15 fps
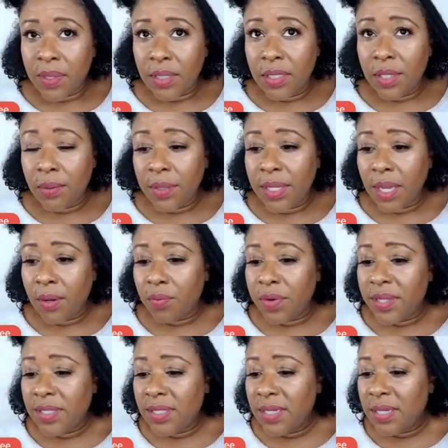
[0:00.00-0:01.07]
literally, and
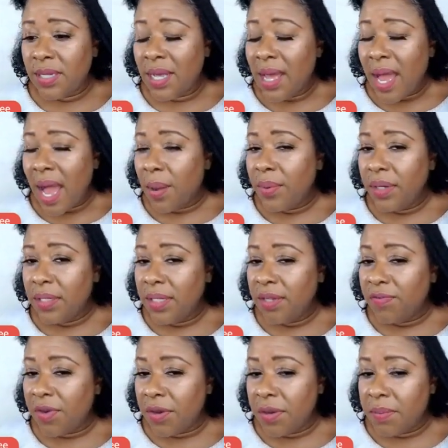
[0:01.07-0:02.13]
rinse it. I wouldn't
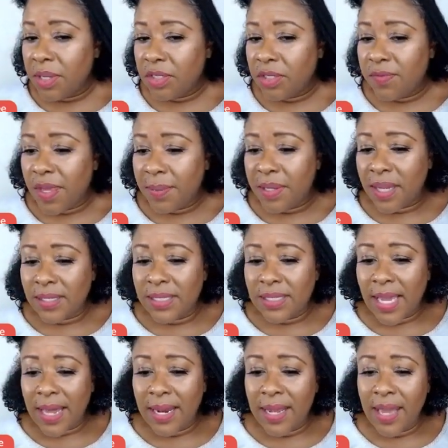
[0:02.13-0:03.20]
leave very much of that because it's
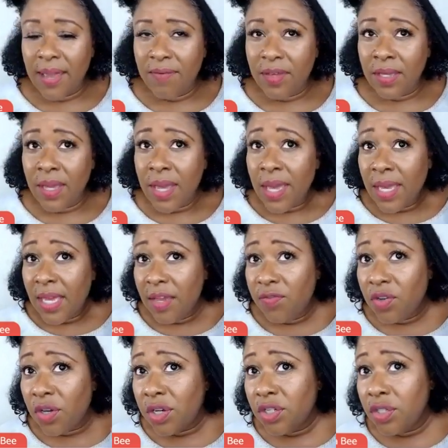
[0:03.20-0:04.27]
kind of heavy. If
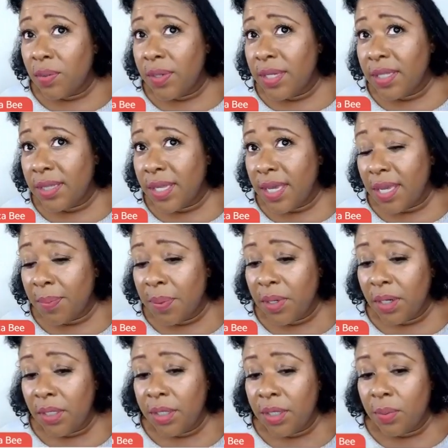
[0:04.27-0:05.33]
you're going to do anything, put
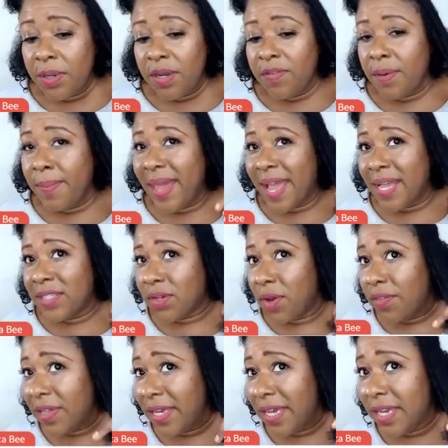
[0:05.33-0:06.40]
a little bit of the mask
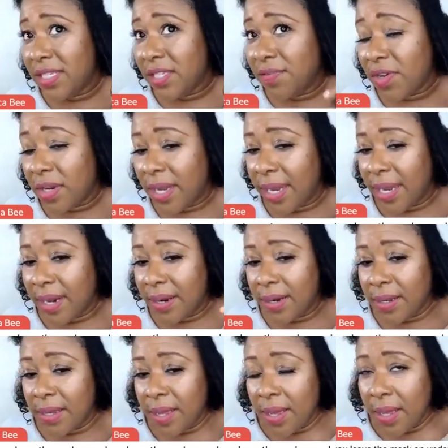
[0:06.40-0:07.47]
on the ends of your hair
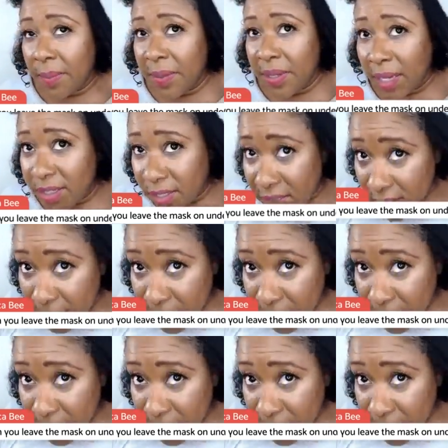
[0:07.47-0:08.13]
because,